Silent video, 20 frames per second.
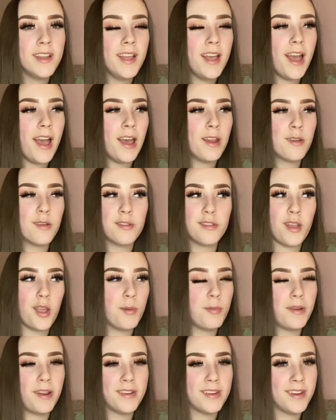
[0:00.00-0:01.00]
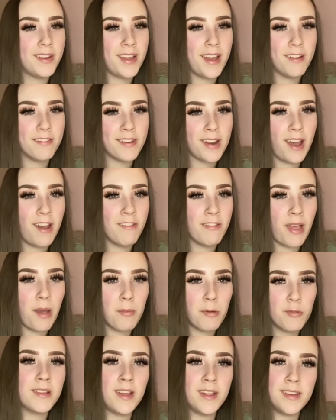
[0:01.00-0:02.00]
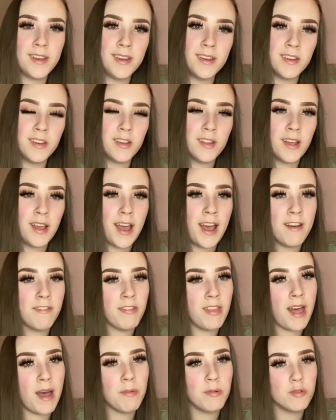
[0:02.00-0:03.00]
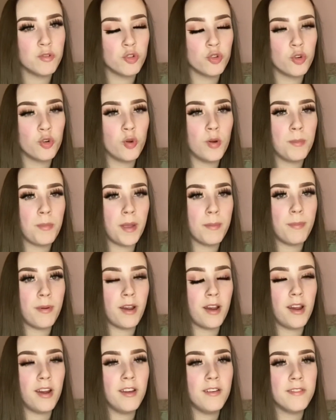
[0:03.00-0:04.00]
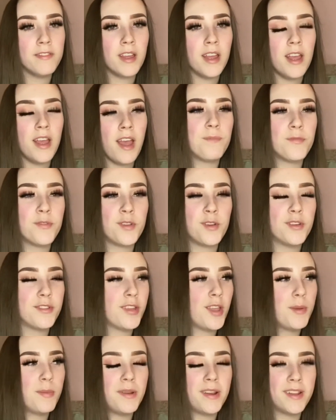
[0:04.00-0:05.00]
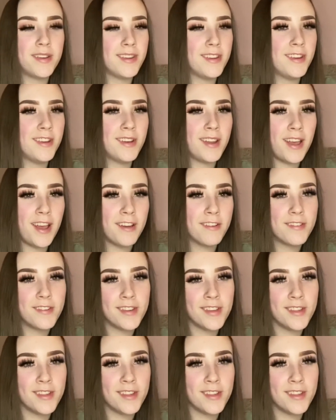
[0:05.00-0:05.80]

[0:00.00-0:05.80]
and I was hoping I didn't have to have that because I didn't have the epidural in my birth, so I was hoping I didn't have to